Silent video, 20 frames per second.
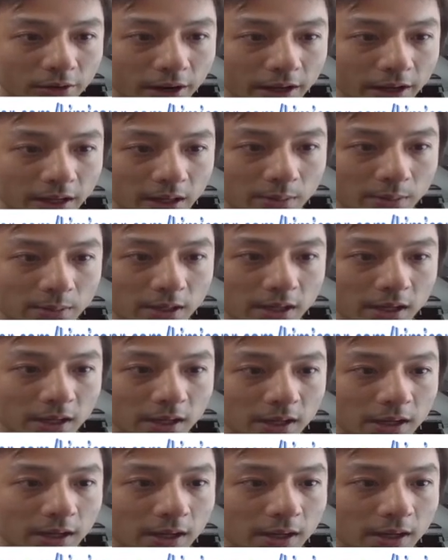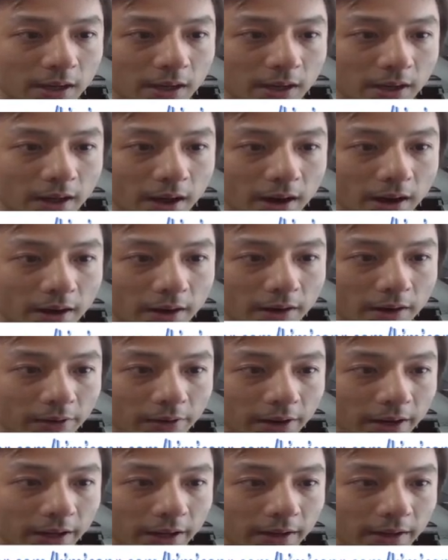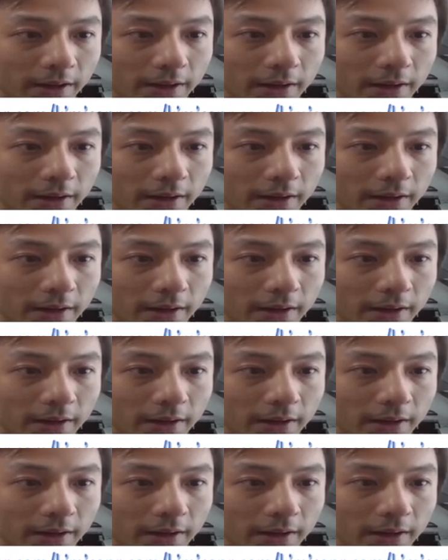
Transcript: right? Immediately, right?